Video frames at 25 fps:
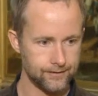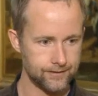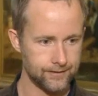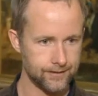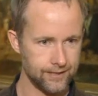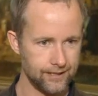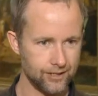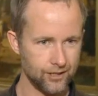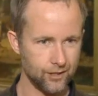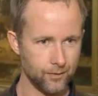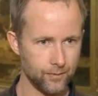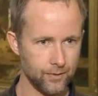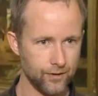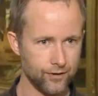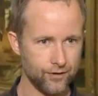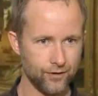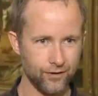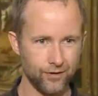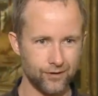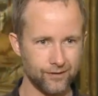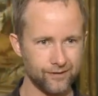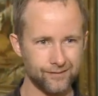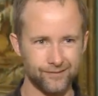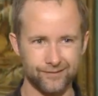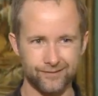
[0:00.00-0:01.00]
end up, I
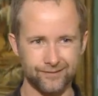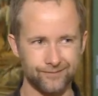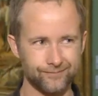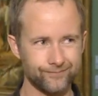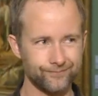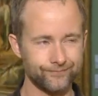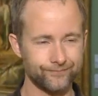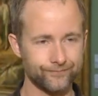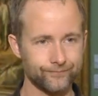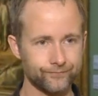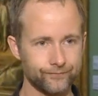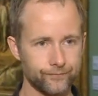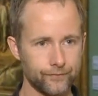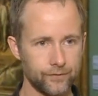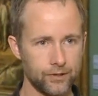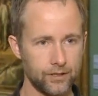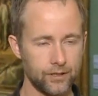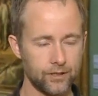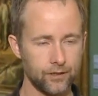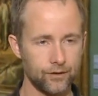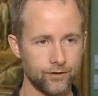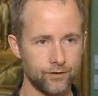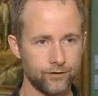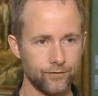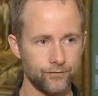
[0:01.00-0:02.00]
thought, you
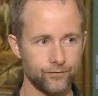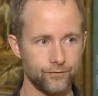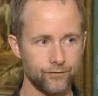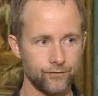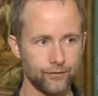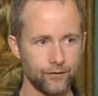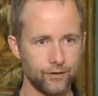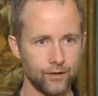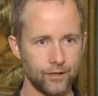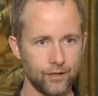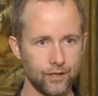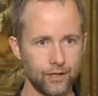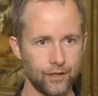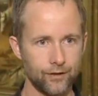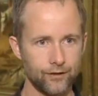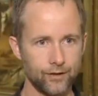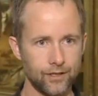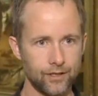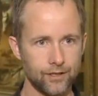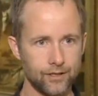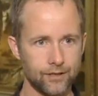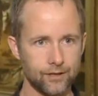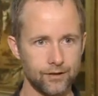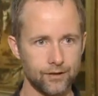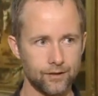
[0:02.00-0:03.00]
know, I
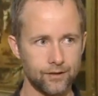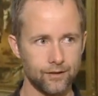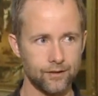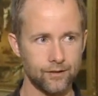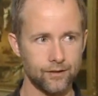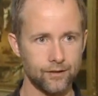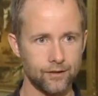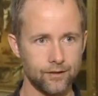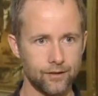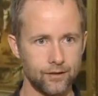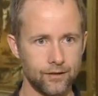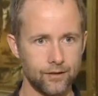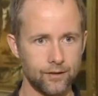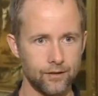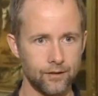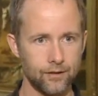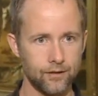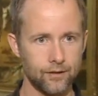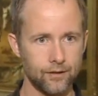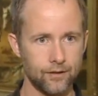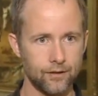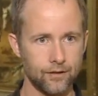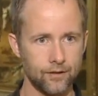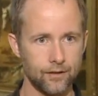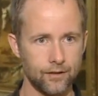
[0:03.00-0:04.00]
think
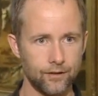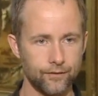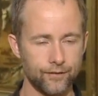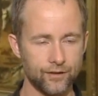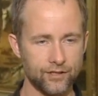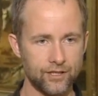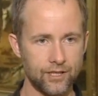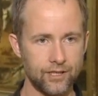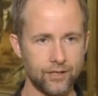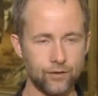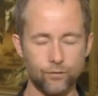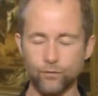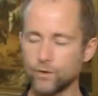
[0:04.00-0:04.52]
if there's any